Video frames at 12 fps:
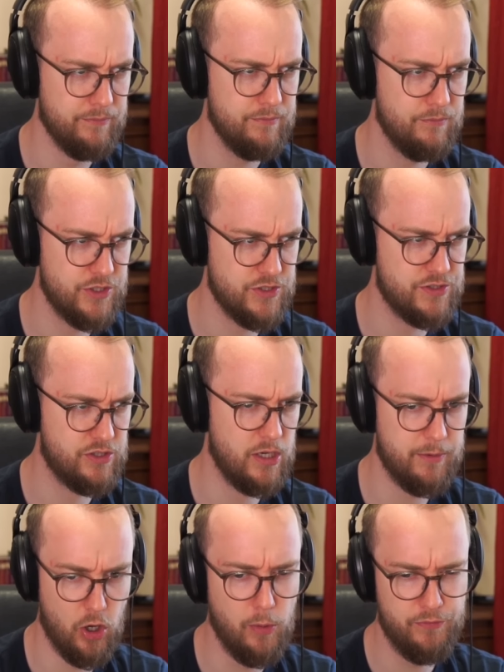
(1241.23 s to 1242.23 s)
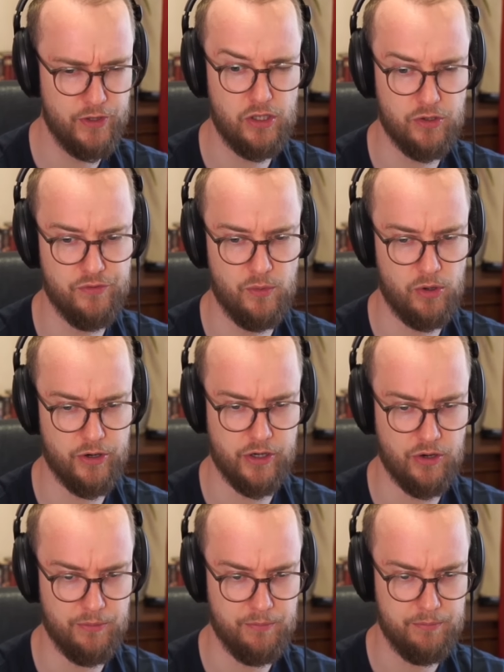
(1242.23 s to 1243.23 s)
Which is going to be hopefully good for
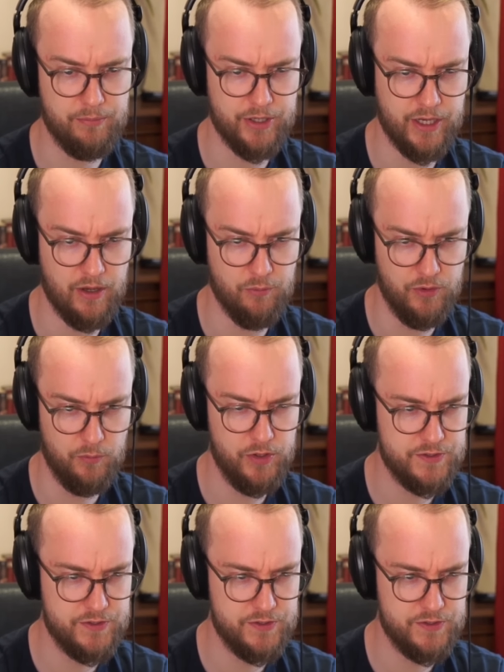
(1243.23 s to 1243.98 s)
Warrior. But yeah, we'll